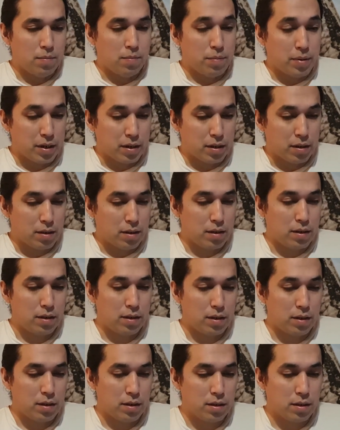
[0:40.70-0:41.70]
But
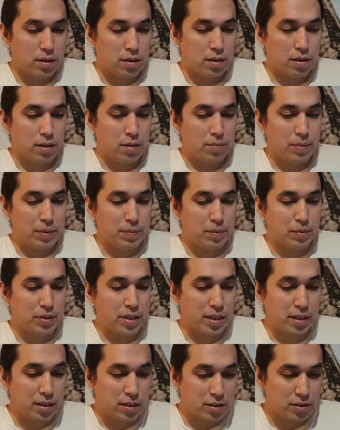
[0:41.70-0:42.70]
the people
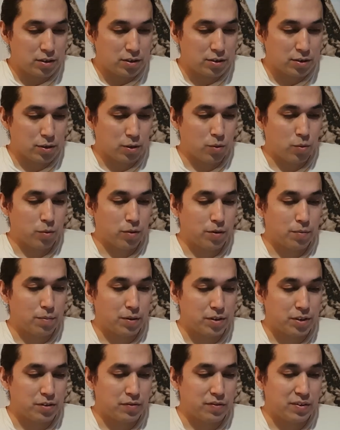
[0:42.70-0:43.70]
they did show were a
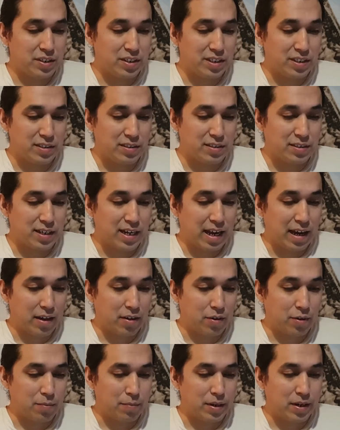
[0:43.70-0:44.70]
bunch of Indians
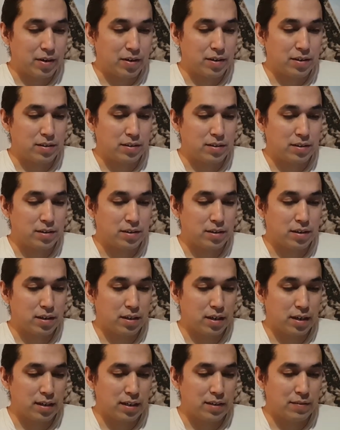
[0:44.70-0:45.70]
gathering berries,
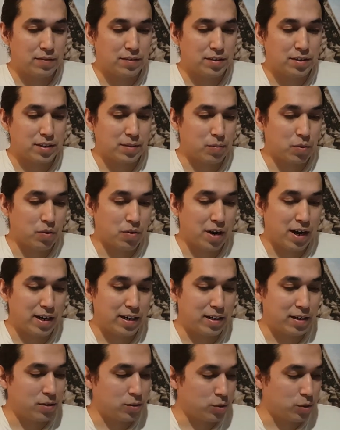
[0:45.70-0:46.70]
and even some were
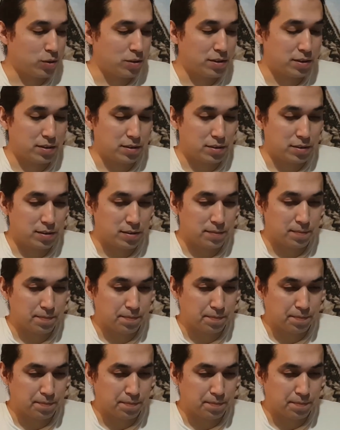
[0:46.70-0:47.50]
riding on horses.